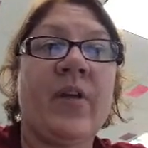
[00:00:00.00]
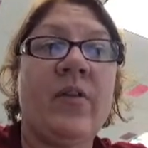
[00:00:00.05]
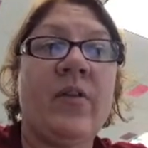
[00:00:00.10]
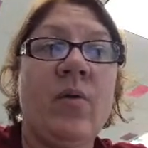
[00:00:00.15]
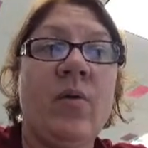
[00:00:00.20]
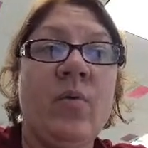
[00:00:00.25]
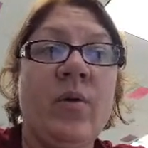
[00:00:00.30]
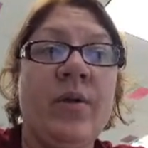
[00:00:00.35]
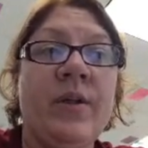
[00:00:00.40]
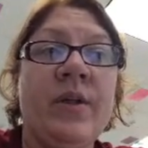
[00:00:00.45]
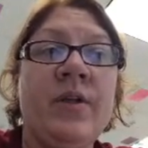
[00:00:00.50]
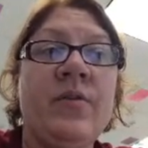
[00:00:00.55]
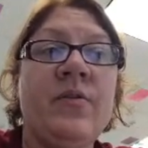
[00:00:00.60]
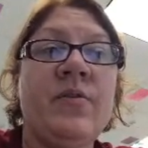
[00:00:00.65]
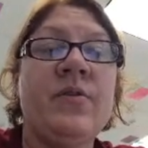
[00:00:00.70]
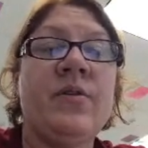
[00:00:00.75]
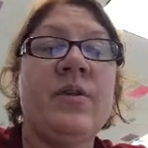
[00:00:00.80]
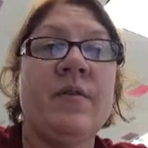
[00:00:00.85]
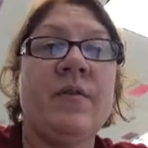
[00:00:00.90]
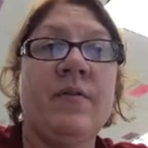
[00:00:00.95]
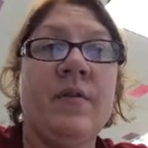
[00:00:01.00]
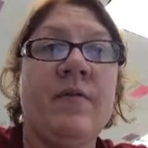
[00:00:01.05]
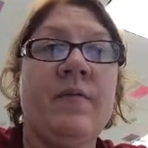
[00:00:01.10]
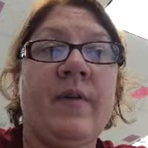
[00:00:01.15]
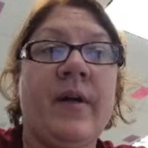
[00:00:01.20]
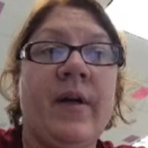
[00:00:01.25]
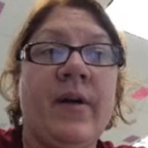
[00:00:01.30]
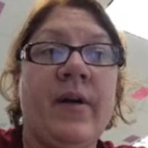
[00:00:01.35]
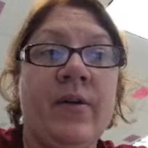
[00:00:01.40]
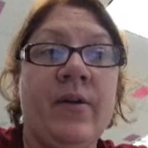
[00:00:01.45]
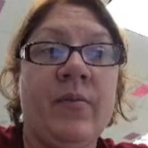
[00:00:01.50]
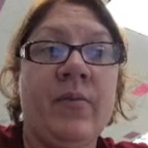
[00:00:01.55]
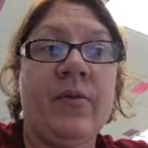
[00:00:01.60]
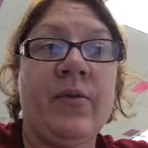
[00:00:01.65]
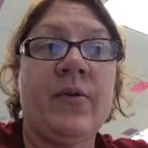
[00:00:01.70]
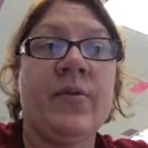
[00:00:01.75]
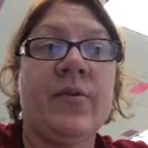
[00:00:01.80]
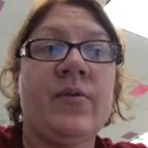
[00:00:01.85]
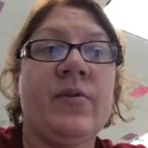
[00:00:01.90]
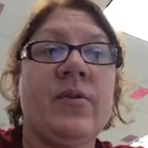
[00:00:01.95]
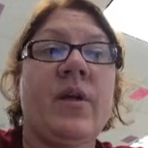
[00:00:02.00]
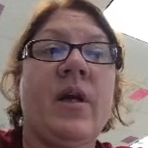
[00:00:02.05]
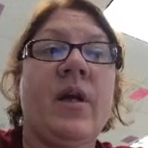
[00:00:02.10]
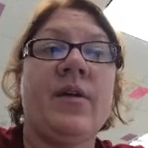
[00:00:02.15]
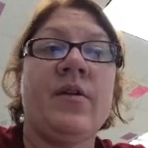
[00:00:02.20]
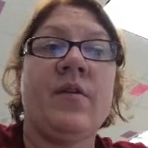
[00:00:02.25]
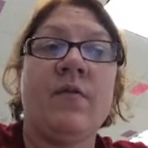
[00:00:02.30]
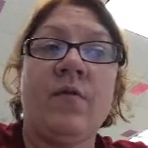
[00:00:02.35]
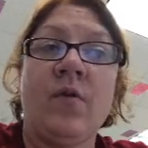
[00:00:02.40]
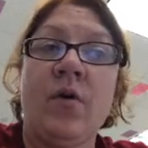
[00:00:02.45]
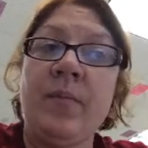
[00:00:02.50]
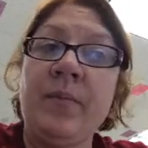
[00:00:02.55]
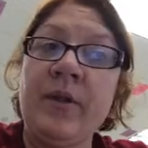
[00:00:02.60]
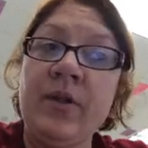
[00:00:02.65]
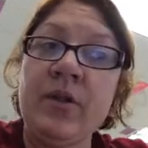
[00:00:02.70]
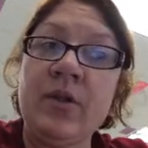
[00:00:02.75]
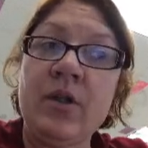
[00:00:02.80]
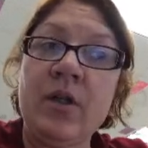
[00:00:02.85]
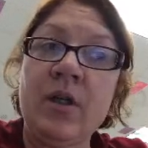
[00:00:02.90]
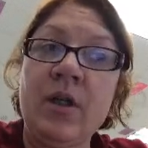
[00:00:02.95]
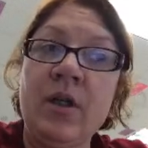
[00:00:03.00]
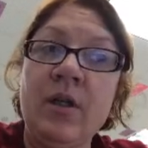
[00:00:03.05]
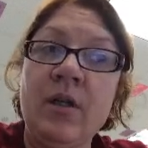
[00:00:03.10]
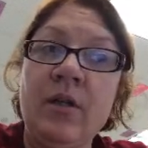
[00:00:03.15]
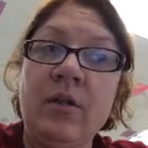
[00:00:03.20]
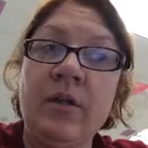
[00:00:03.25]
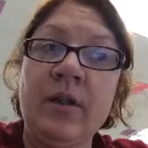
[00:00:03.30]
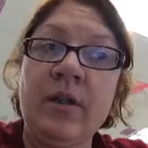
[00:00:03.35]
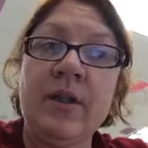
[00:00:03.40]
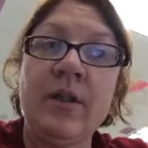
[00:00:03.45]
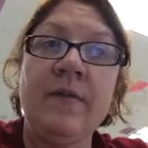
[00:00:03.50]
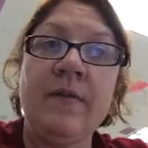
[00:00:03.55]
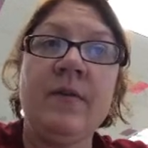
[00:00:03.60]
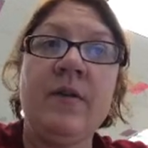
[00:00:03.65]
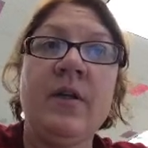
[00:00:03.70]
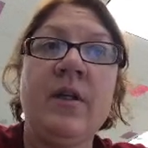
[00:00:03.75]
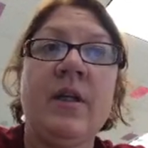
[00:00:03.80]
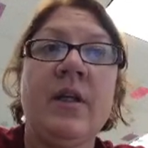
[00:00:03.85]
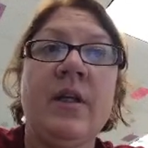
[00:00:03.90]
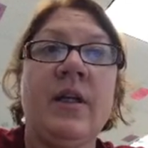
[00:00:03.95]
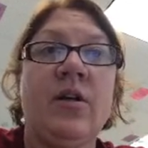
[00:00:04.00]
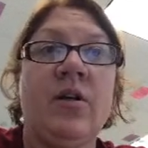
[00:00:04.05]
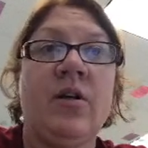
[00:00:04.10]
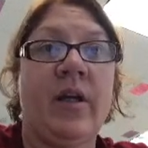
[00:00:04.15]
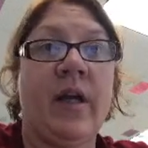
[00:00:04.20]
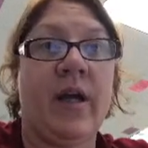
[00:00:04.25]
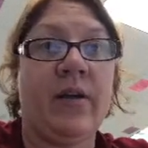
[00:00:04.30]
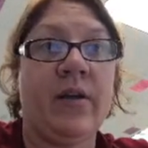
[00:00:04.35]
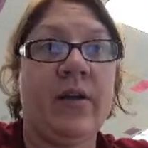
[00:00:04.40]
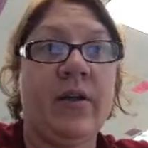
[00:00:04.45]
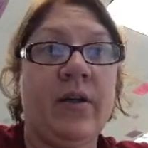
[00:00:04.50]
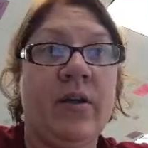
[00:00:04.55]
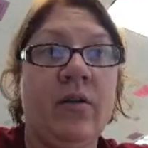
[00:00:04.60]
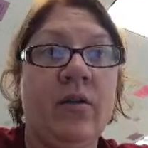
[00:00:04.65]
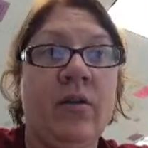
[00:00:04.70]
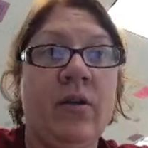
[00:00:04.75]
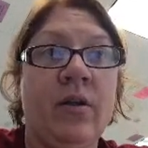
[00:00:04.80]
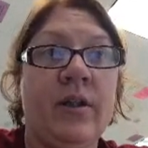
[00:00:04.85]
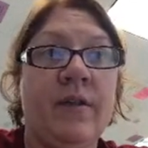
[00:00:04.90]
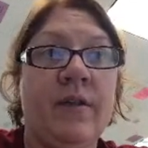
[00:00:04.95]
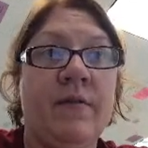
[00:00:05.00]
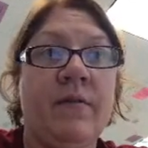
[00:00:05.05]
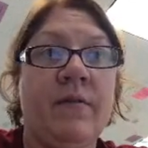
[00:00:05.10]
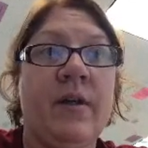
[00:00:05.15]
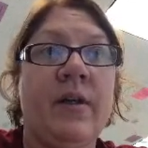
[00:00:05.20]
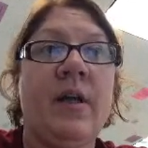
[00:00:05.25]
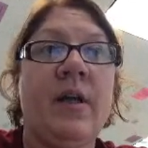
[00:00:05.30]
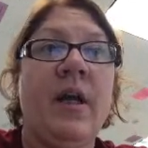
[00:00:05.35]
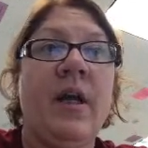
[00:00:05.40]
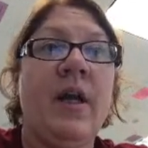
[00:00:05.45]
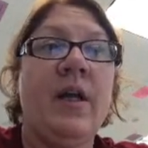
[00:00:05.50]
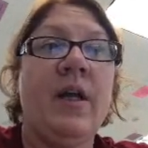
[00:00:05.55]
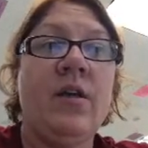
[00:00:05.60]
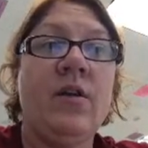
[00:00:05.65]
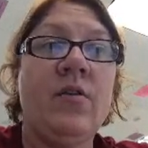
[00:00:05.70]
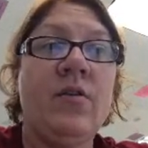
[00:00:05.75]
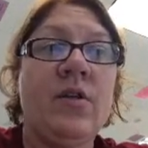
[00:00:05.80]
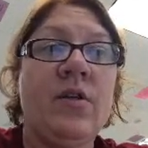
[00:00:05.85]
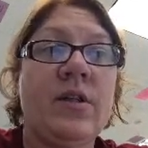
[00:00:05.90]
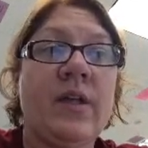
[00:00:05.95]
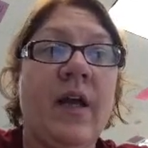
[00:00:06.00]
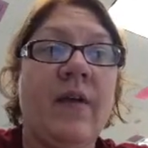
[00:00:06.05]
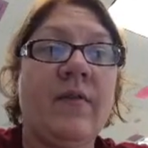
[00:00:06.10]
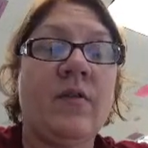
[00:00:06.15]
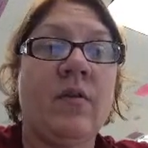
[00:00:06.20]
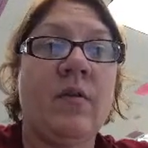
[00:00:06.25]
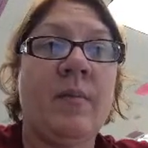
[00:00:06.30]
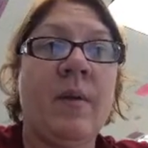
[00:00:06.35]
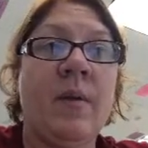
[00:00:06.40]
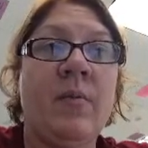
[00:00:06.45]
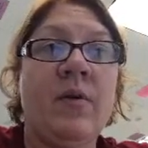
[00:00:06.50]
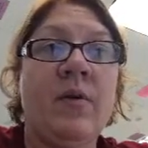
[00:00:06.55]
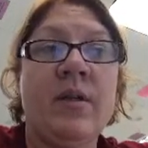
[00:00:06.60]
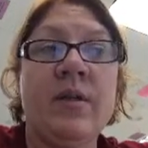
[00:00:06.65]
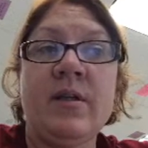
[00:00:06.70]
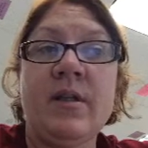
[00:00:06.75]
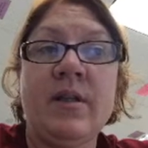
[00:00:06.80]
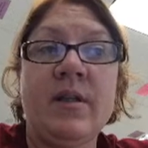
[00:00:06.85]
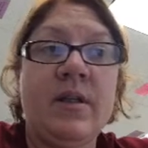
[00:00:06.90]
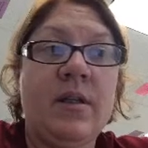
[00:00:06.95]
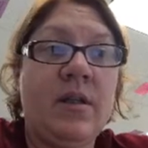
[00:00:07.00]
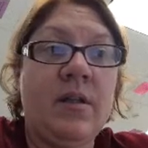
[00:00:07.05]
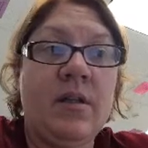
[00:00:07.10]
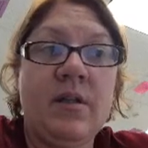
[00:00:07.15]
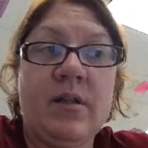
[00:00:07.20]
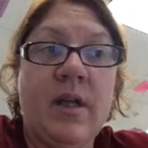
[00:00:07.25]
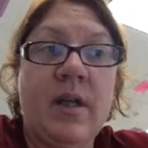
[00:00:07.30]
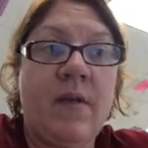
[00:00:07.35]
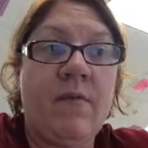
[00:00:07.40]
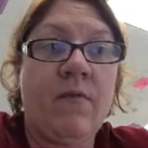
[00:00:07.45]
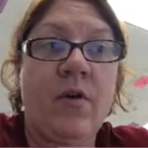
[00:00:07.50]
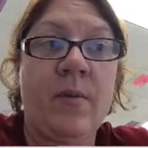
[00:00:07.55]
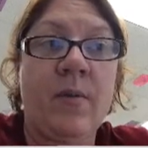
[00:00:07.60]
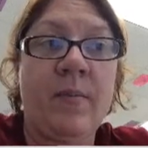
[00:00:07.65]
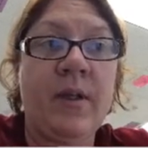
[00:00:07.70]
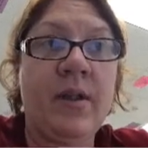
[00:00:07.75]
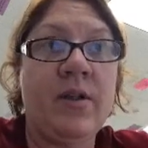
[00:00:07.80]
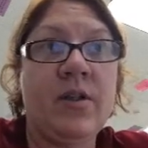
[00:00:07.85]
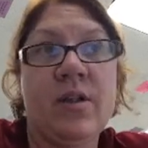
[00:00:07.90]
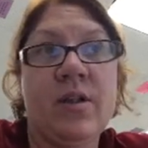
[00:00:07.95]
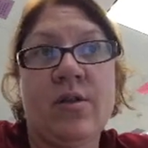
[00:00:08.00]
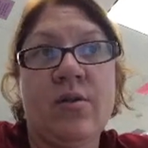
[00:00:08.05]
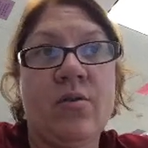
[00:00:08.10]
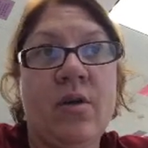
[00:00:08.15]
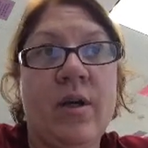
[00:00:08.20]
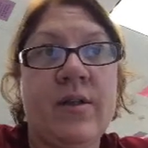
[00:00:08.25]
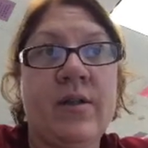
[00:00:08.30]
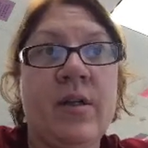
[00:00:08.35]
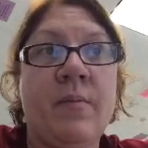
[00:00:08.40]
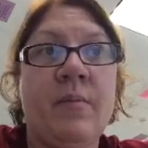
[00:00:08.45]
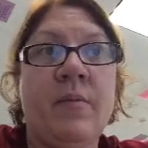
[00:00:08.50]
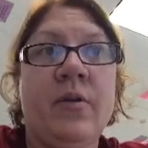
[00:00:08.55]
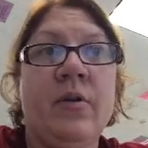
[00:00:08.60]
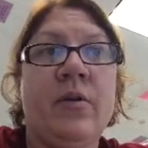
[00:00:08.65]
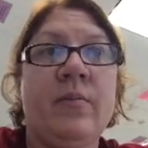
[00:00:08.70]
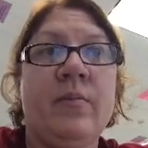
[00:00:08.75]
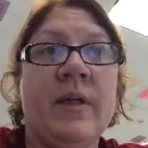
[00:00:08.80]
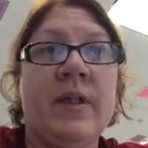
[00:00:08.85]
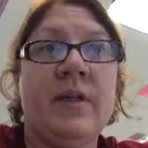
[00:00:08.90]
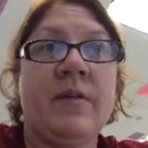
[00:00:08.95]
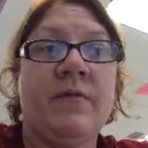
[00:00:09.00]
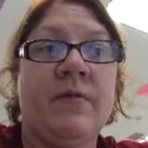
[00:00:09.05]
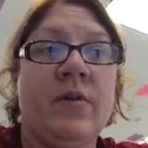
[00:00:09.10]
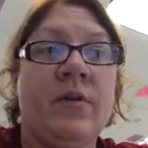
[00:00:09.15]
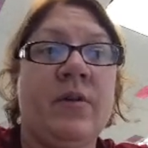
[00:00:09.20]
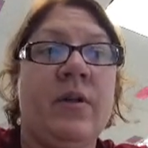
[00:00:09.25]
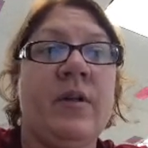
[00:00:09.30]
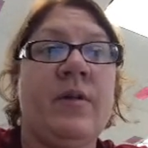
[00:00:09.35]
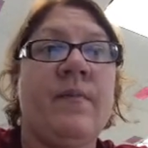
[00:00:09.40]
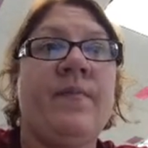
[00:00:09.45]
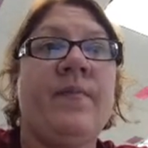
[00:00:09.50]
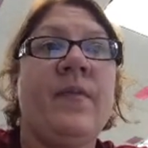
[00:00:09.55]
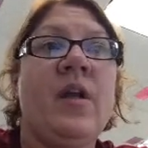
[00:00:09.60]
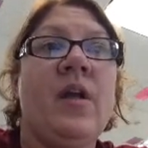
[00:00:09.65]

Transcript: They will use different variables. On your formula sheet it'll look different, and in your calculator it'll look different. You just have to remember this is still the same formula, it's just dressed up a little bit differently.